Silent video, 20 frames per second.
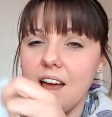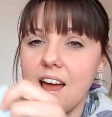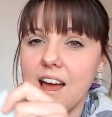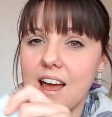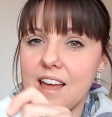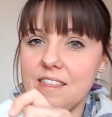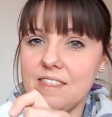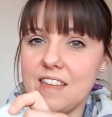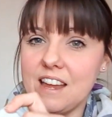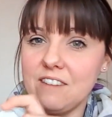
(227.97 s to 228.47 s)

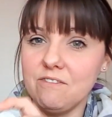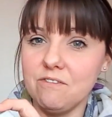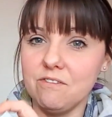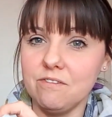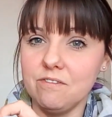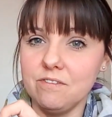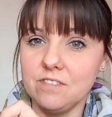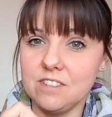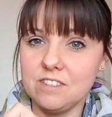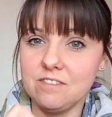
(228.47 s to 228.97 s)
and then
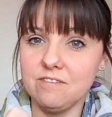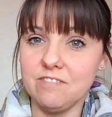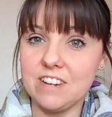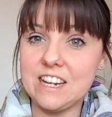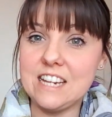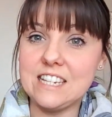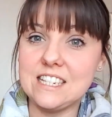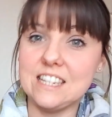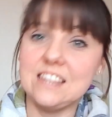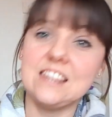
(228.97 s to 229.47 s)

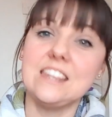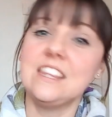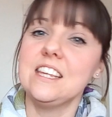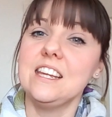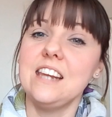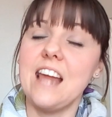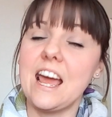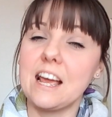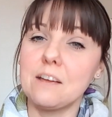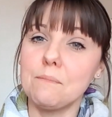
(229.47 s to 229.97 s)
redid the
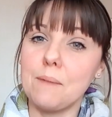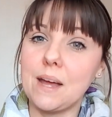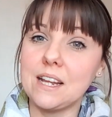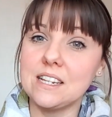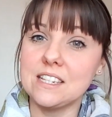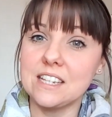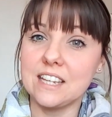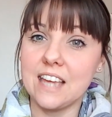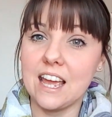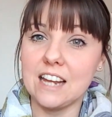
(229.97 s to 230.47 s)
neck
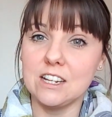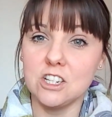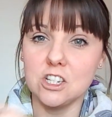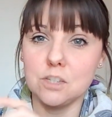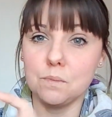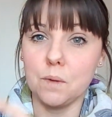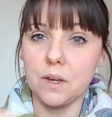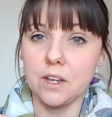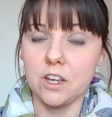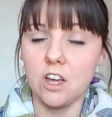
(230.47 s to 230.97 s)
band again just
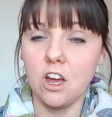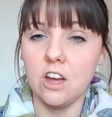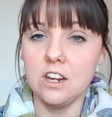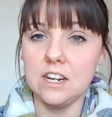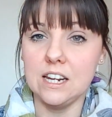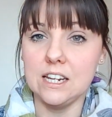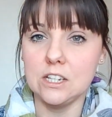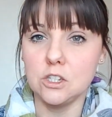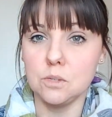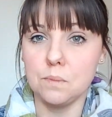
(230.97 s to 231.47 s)
by cutting
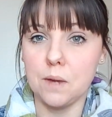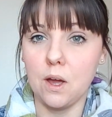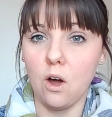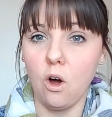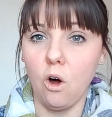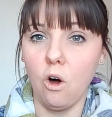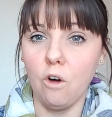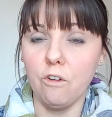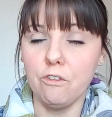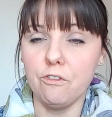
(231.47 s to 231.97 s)
a little bit
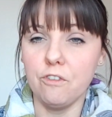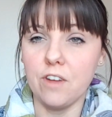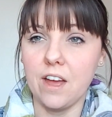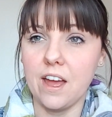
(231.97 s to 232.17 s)
off.